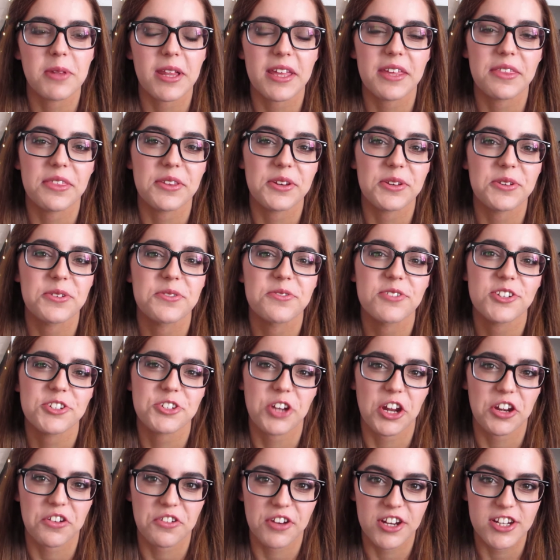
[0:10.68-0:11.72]
play the new
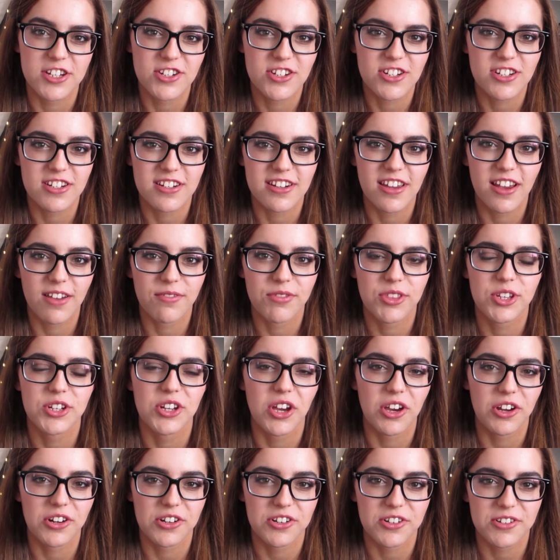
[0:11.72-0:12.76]
regeneration of the
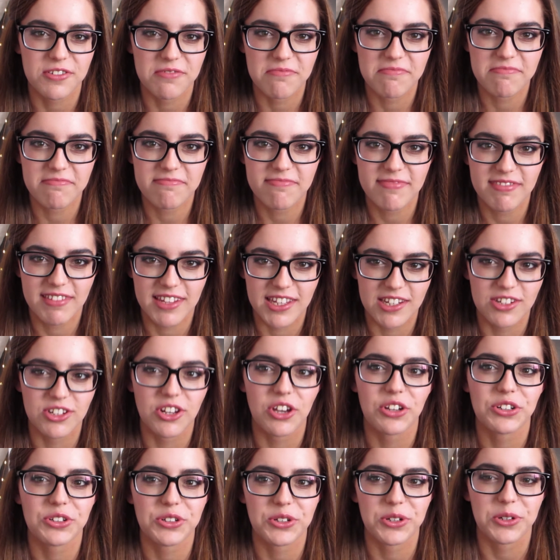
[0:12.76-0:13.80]
Doctor in
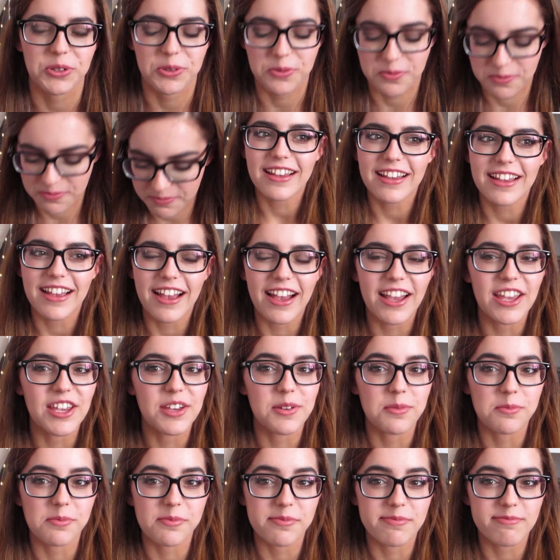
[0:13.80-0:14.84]
Doctor Who. I
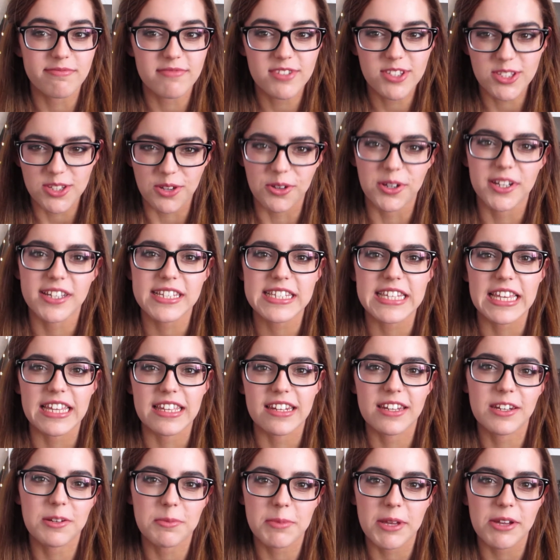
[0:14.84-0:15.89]
am so
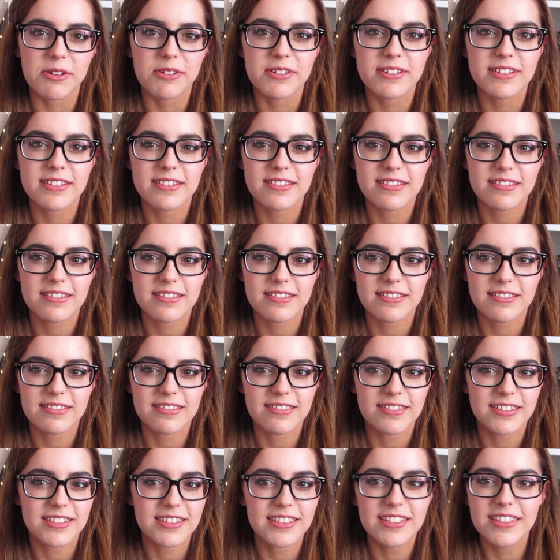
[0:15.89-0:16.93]
excited about
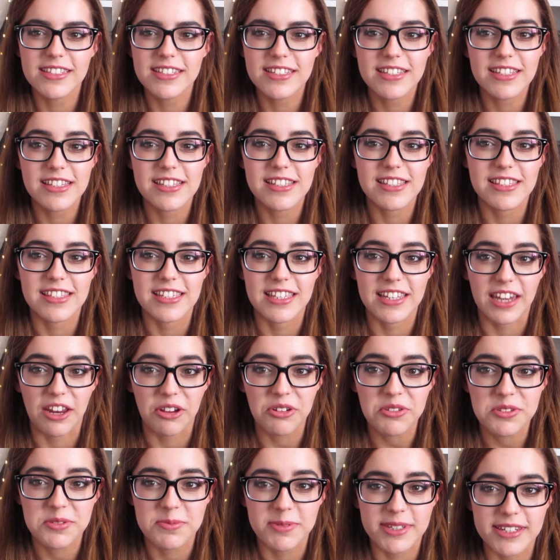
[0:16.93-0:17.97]
the
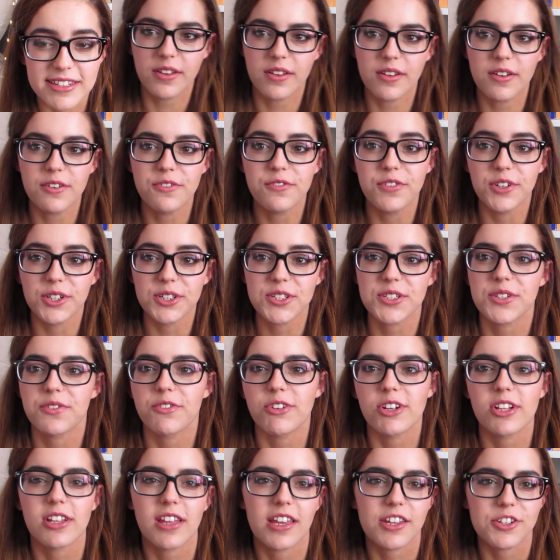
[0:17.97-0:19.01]
announcement. First of
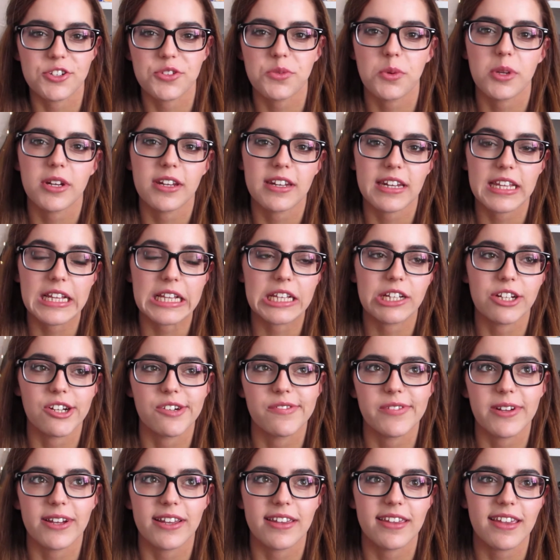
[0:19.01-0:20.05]
all, I just wanted to
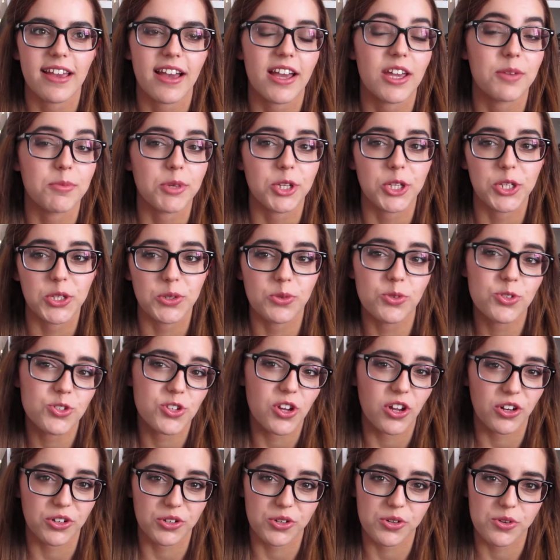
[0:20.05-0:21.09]
clarify, I'm a huge
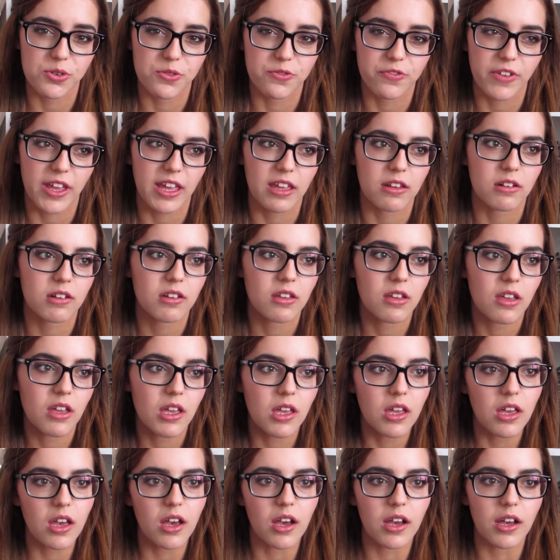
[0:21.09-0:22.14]
Doctor Who fan.
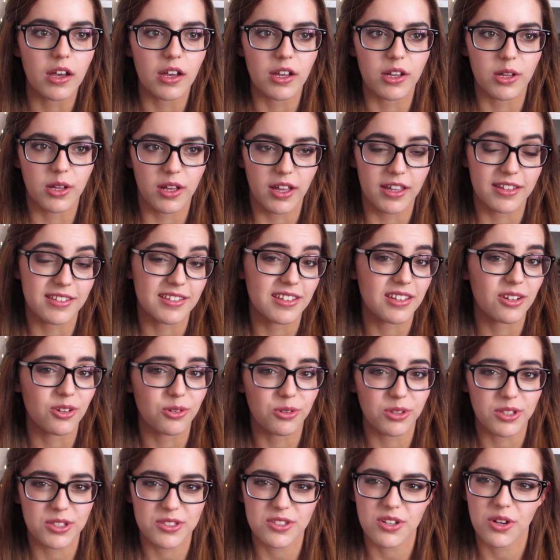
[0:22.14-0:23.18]
I did
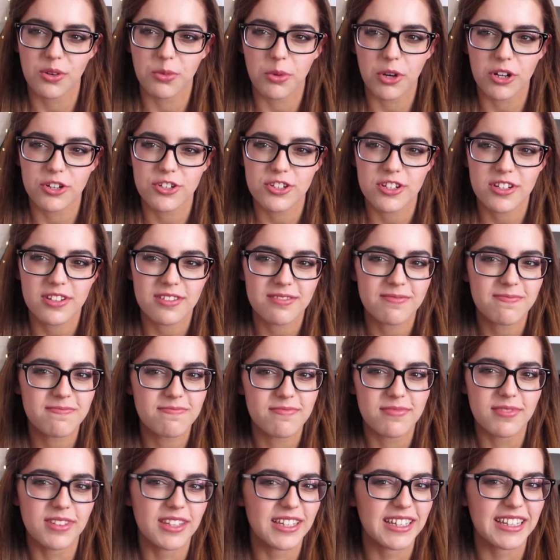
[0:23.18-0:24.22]
only start watching,
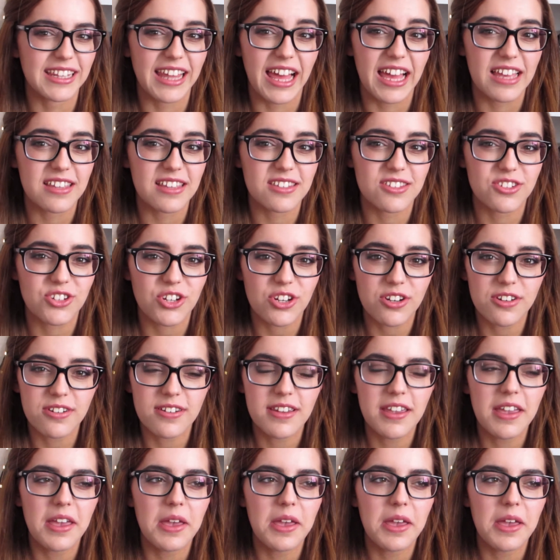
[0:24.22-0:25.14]
like, last year,